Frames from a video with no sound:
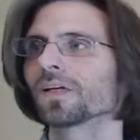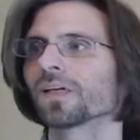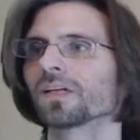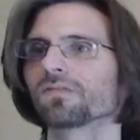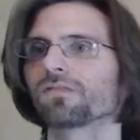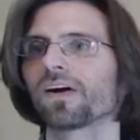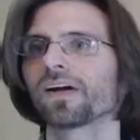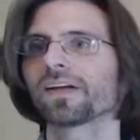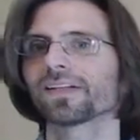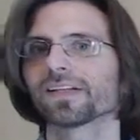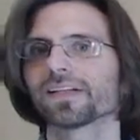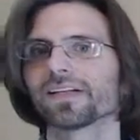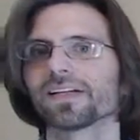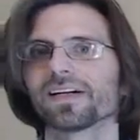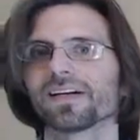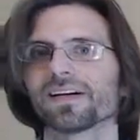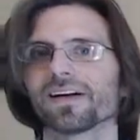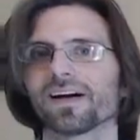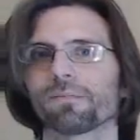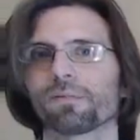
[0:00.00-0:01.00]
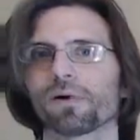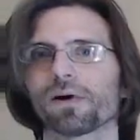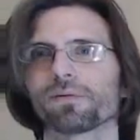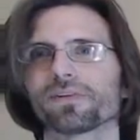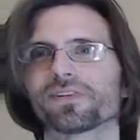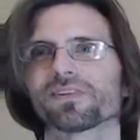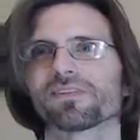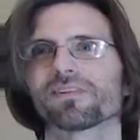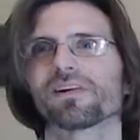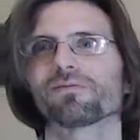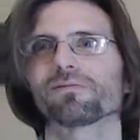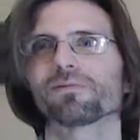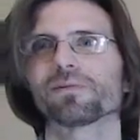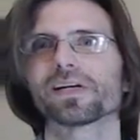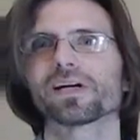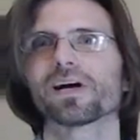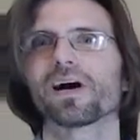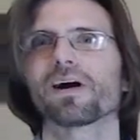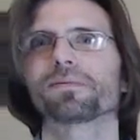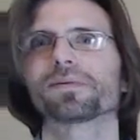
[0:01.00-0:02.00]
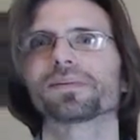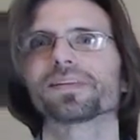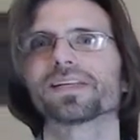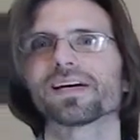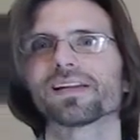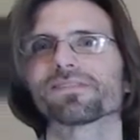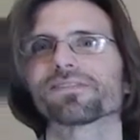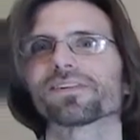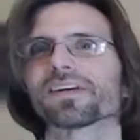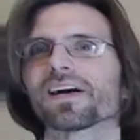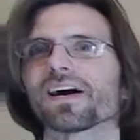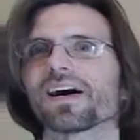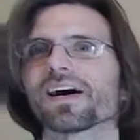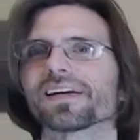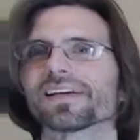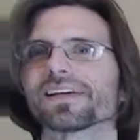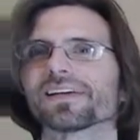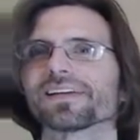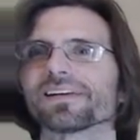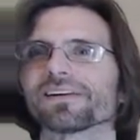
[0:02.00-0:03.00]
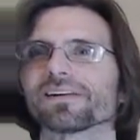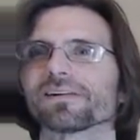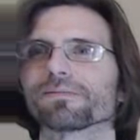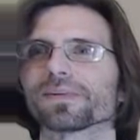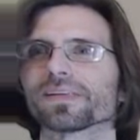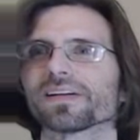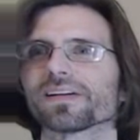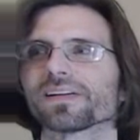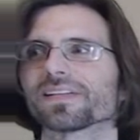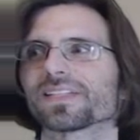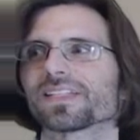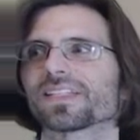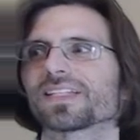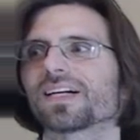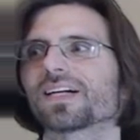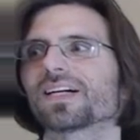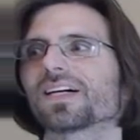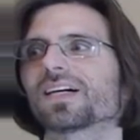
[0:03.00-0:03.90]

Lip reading: Finally, I probably should have recopied the elephant guy again here, because